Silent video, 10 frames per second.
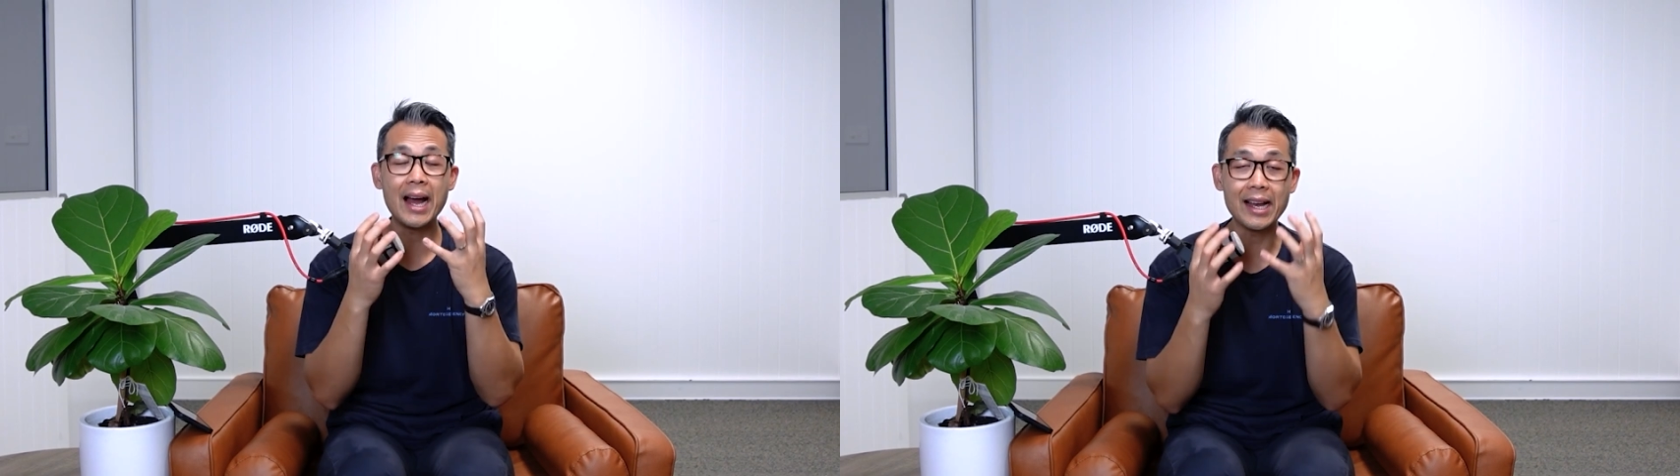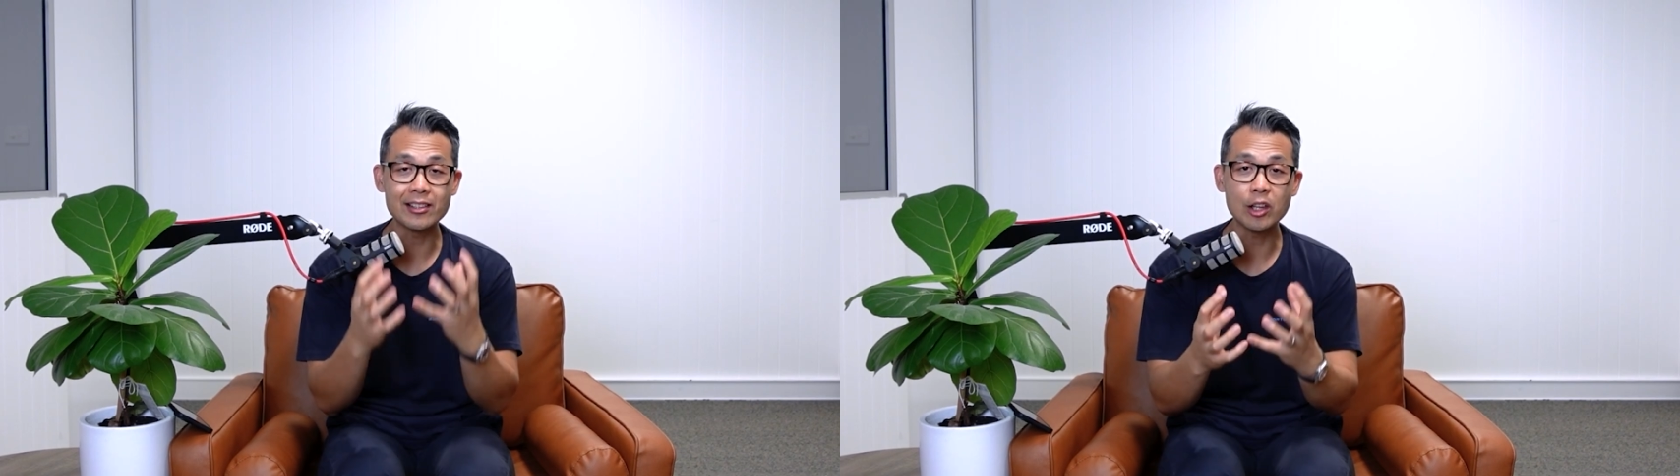
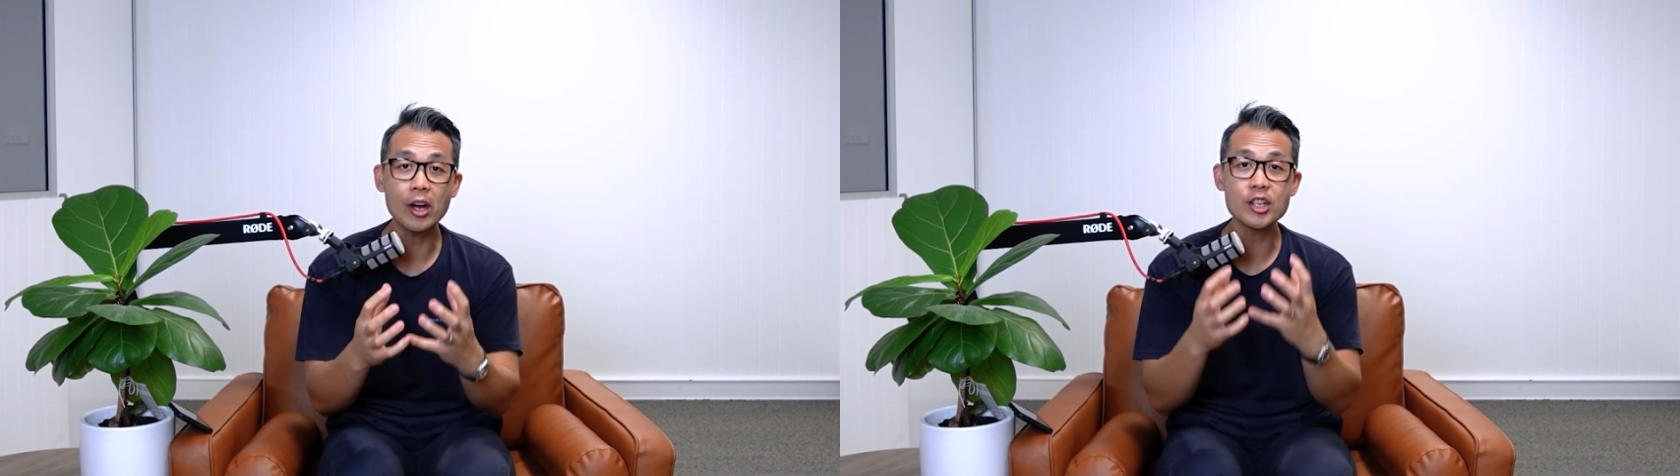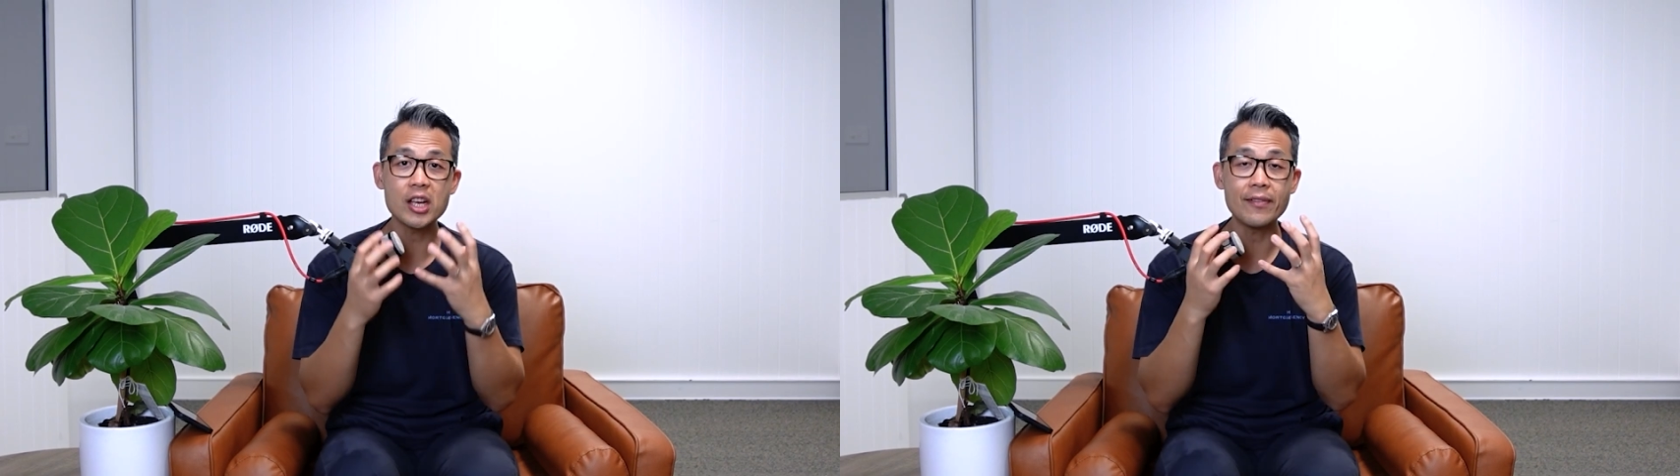as
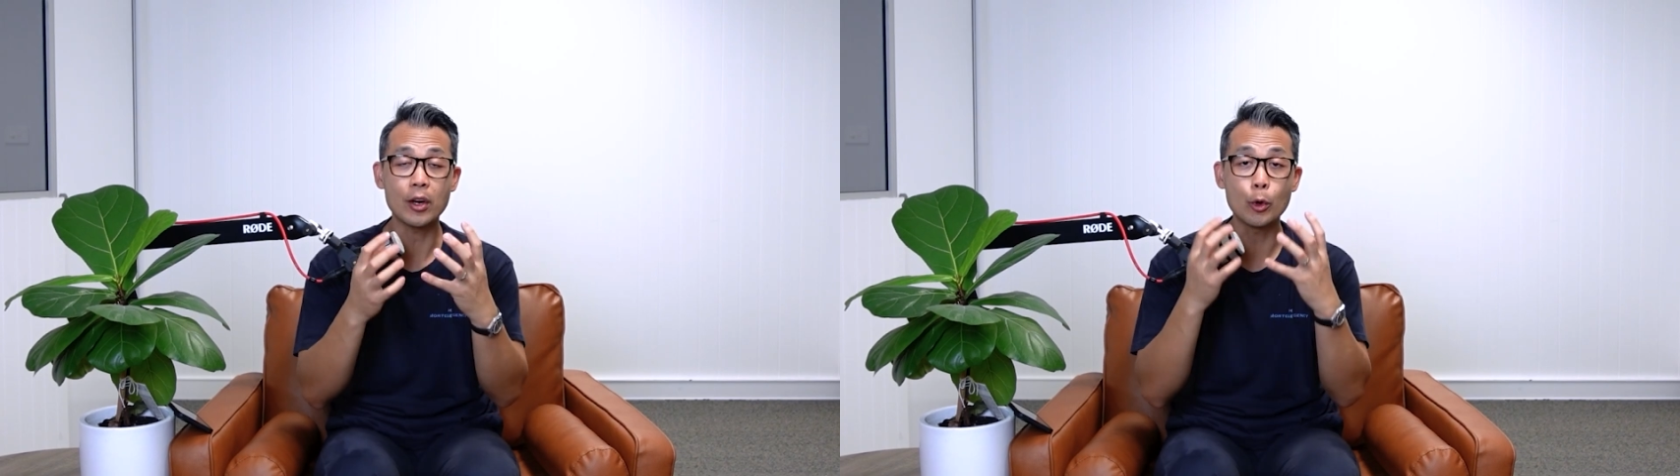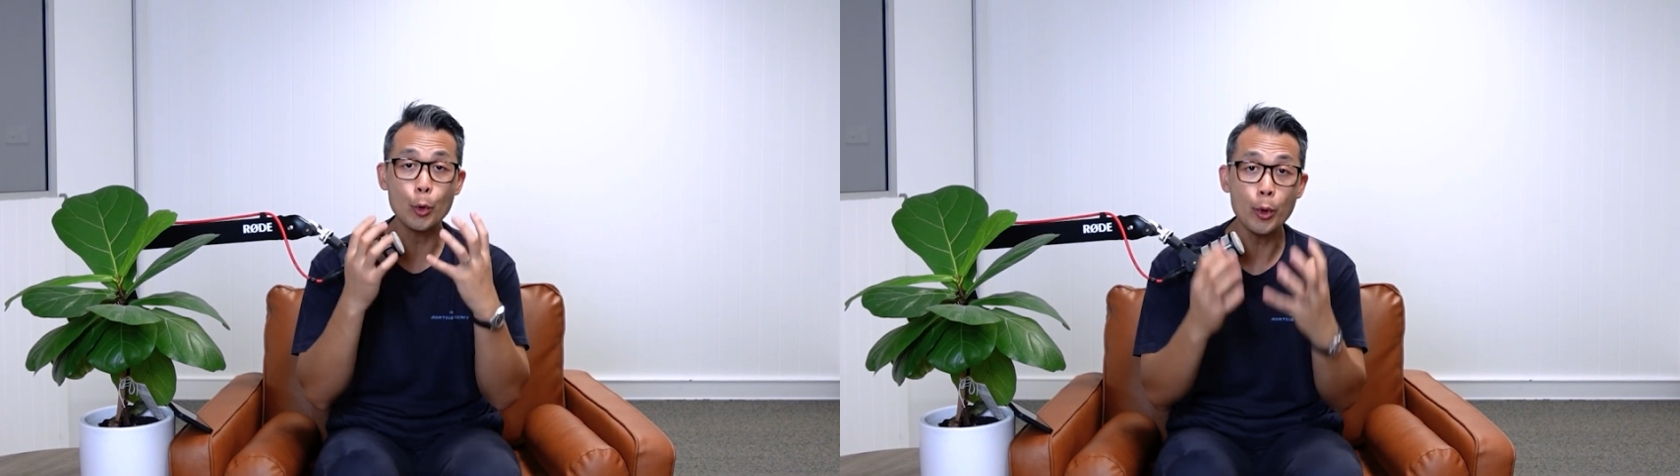long as you have
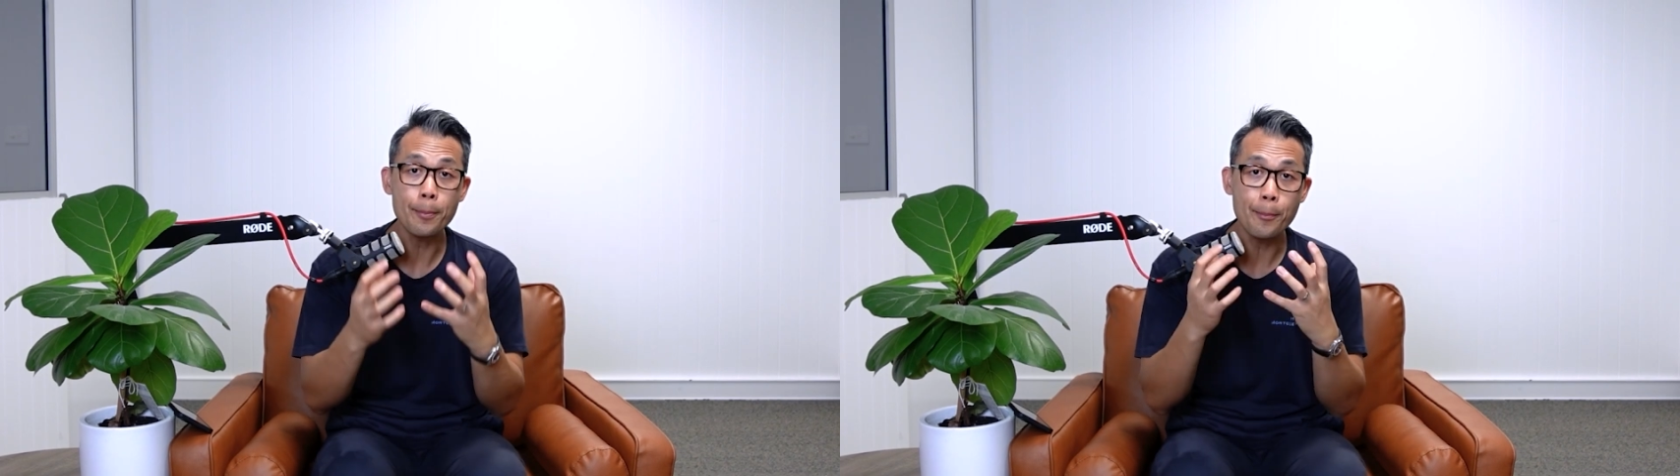a good